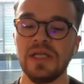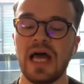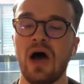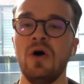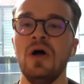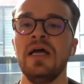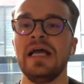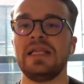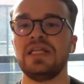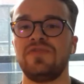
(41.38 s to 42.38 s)
Now,
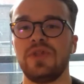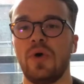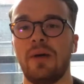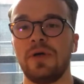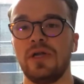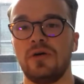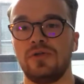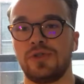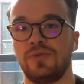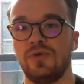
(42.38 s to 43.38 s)
in this video, I'm going to
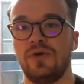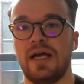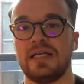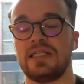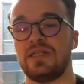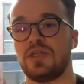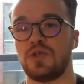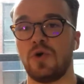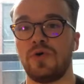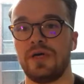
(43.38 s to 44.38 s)
go through, the
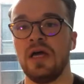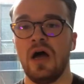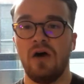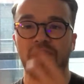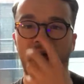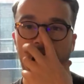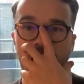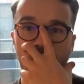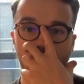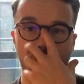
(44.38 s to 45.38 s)
story of
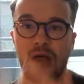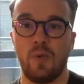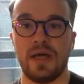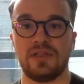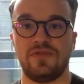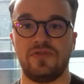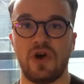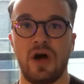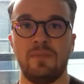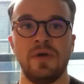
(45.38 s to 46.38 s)
how I went
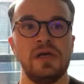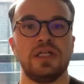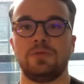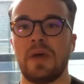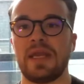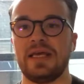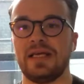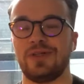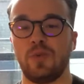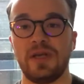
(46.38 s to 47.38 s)
from
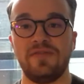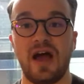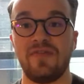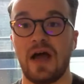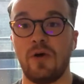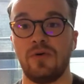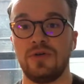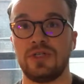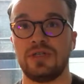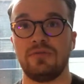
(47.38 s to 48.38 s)
spending 25
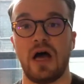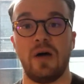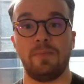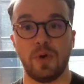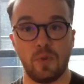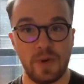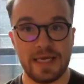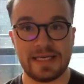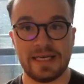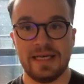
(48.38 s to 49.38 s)
hours per
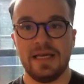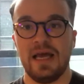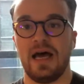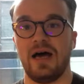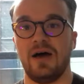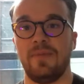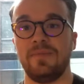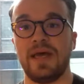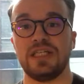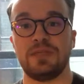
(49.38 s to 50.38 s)
week,
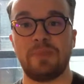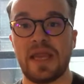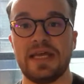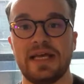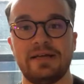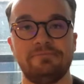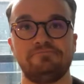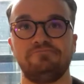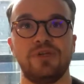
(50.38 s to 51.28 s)
spending,